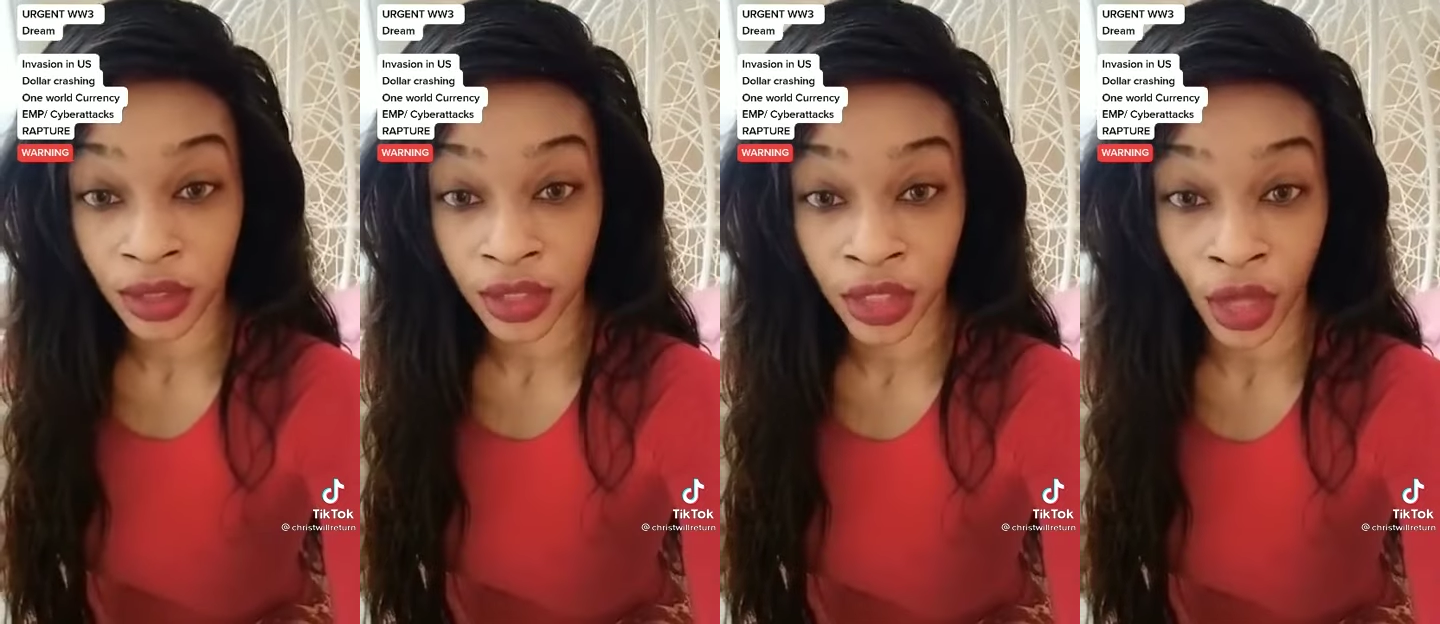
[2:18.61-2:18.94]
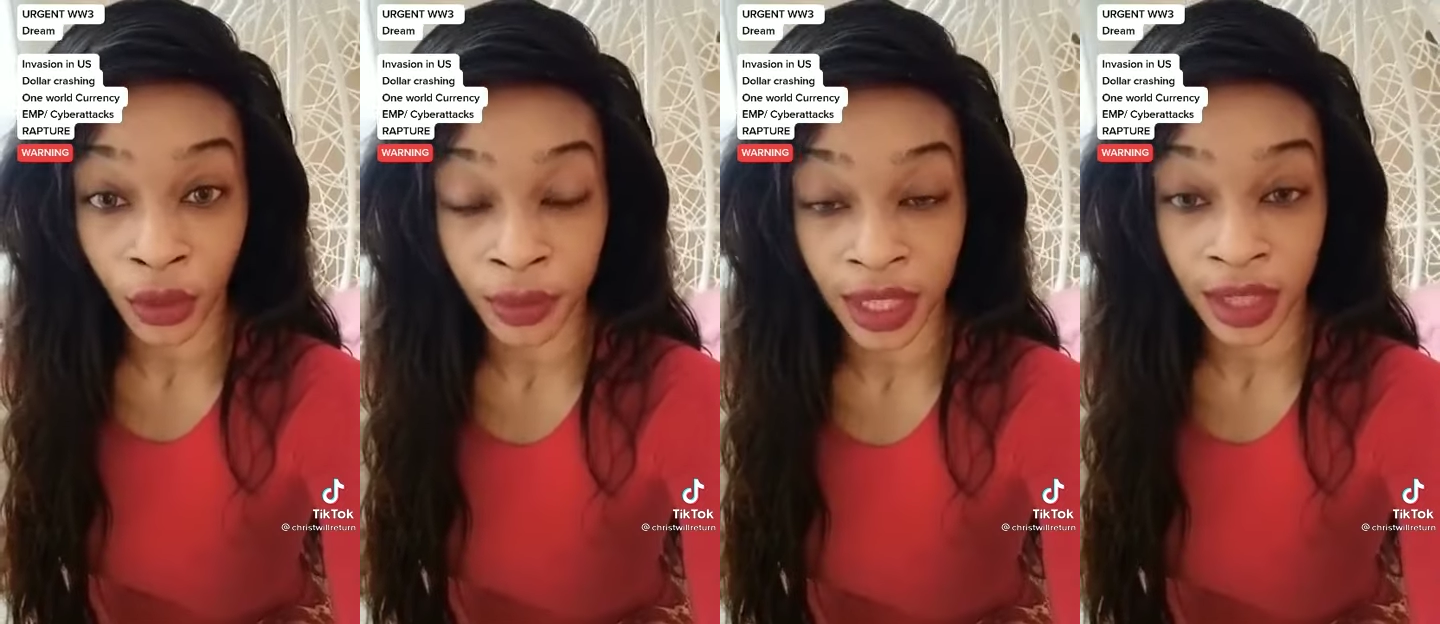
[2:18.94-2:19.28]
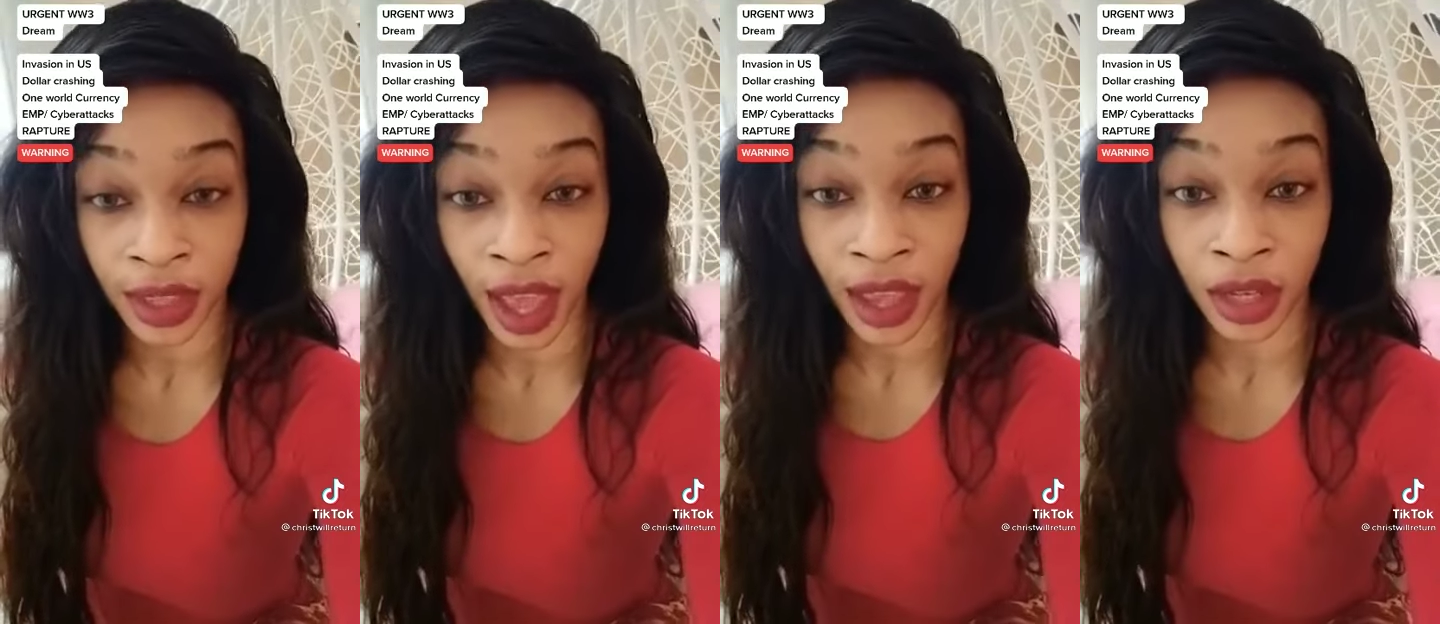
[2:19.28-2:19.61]
showed
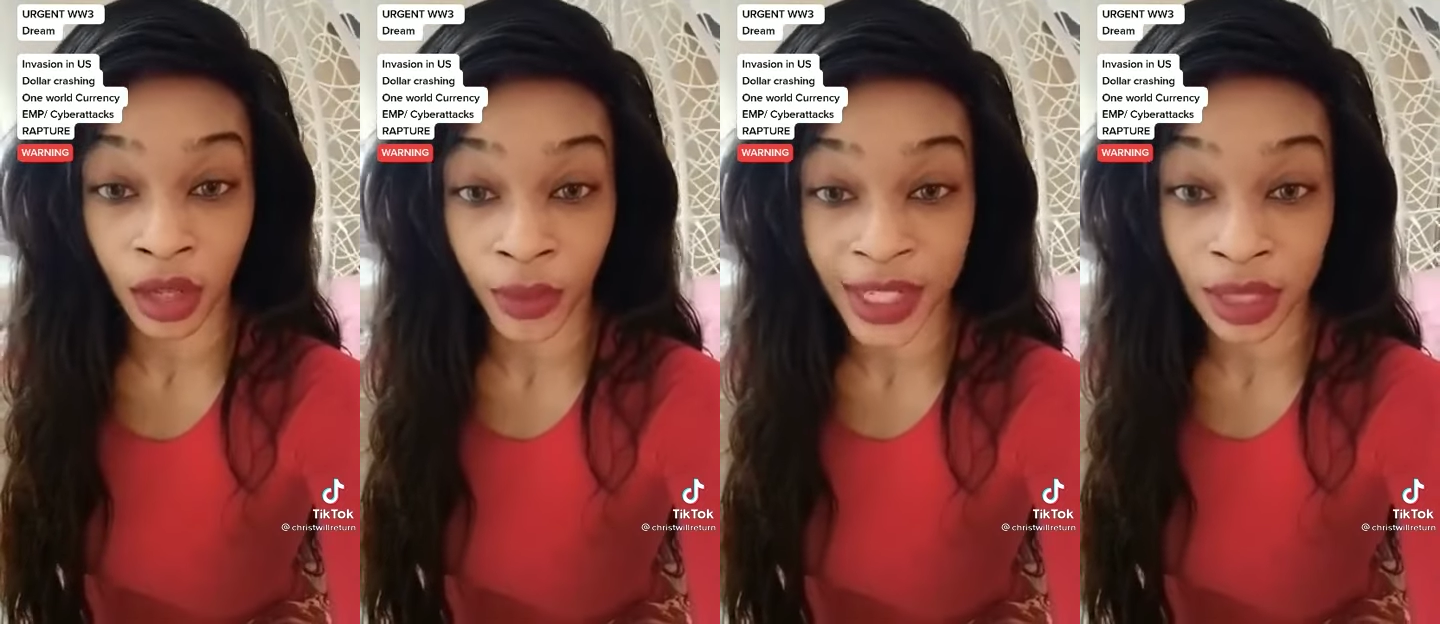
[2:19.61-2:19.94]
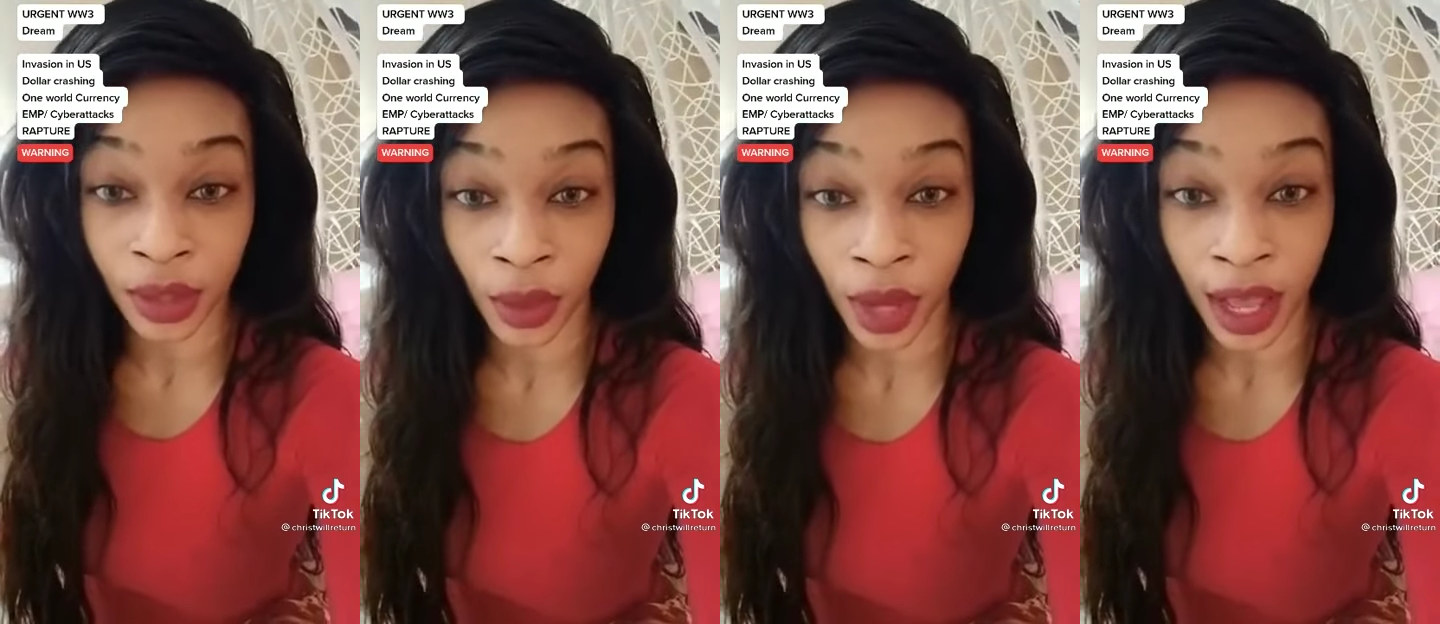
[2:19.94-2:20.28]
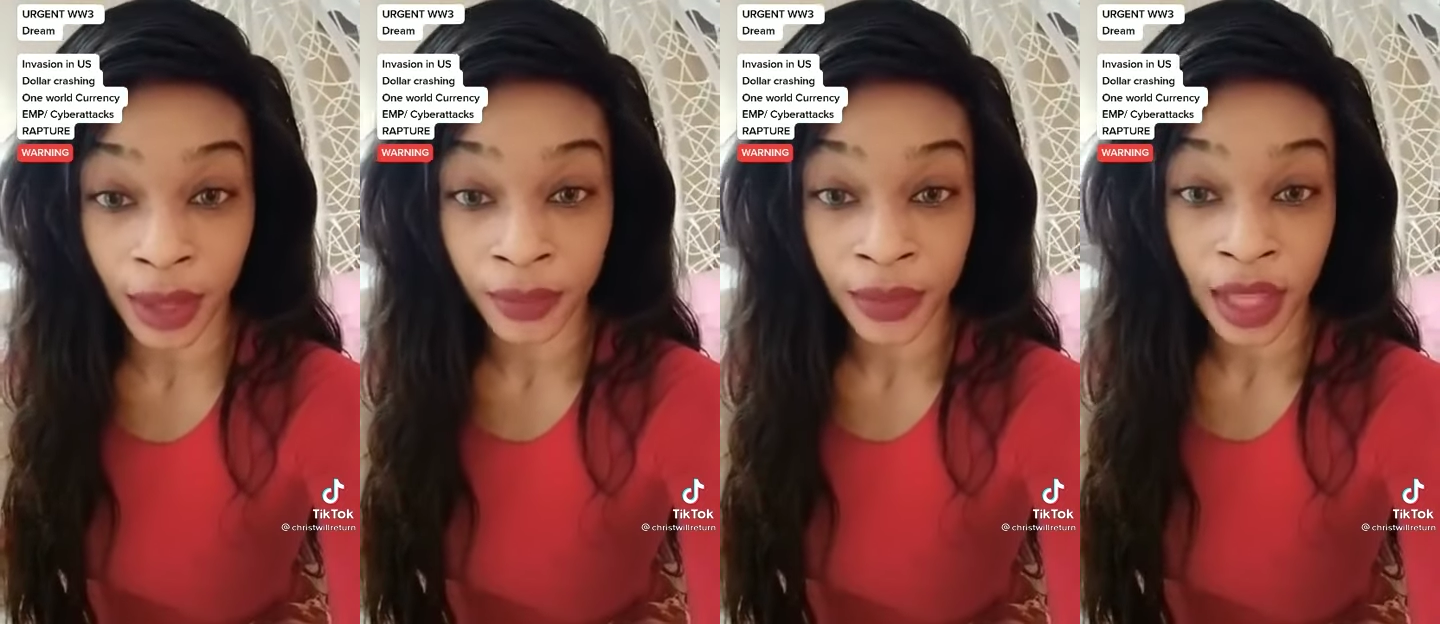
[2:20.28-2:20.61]
me that the reason
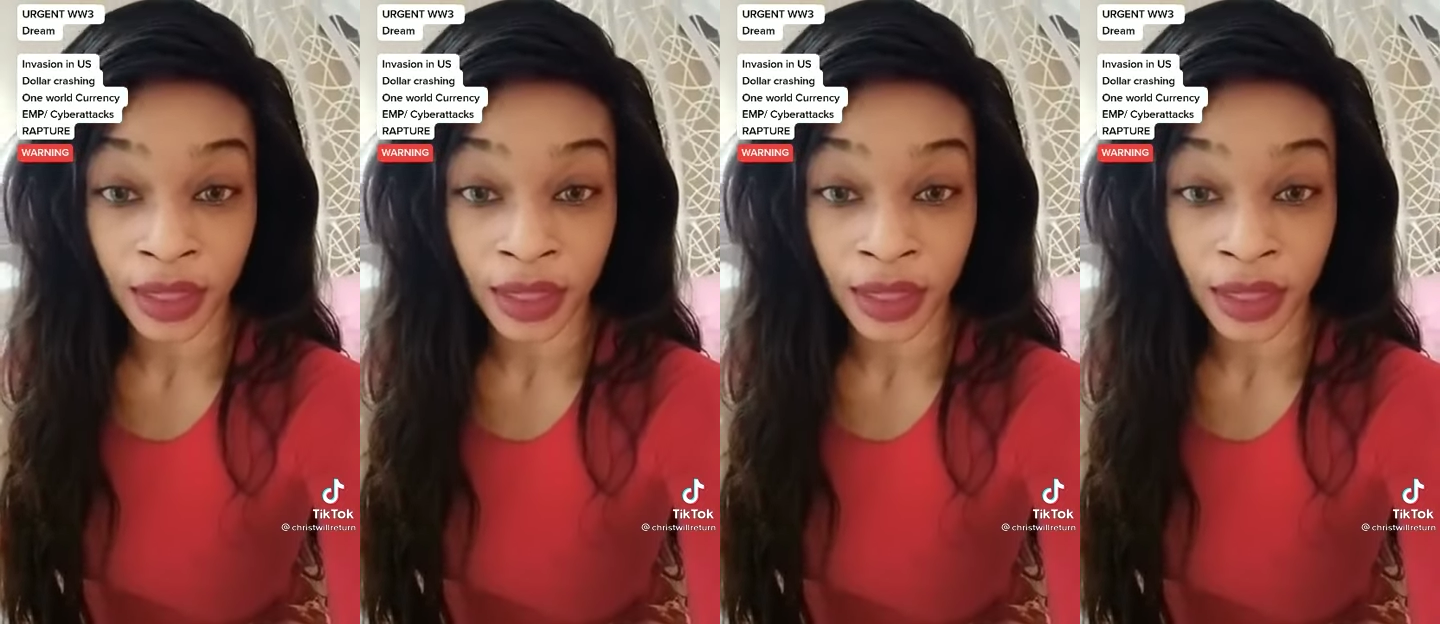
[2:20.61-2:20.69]
why